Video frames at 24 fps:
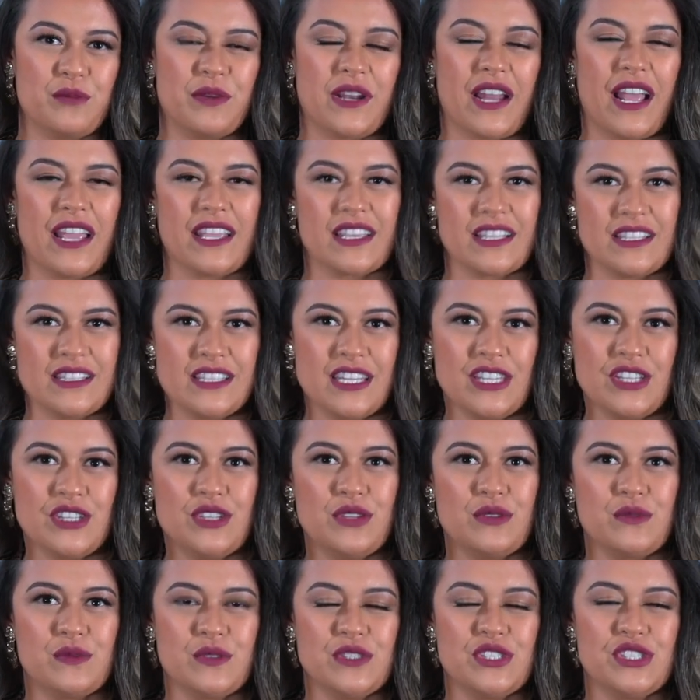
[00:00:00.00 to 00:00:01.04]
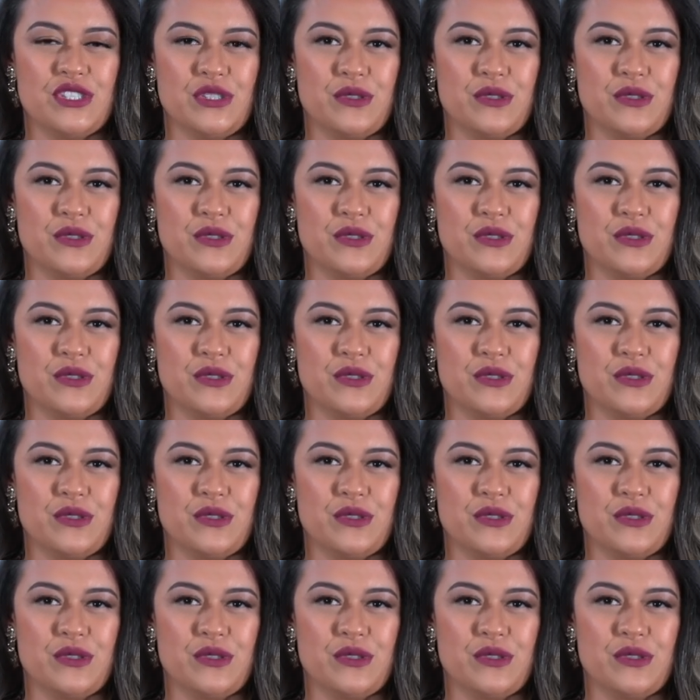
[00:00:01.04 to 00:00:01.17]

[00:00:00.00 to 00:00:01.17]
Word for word: But I continued with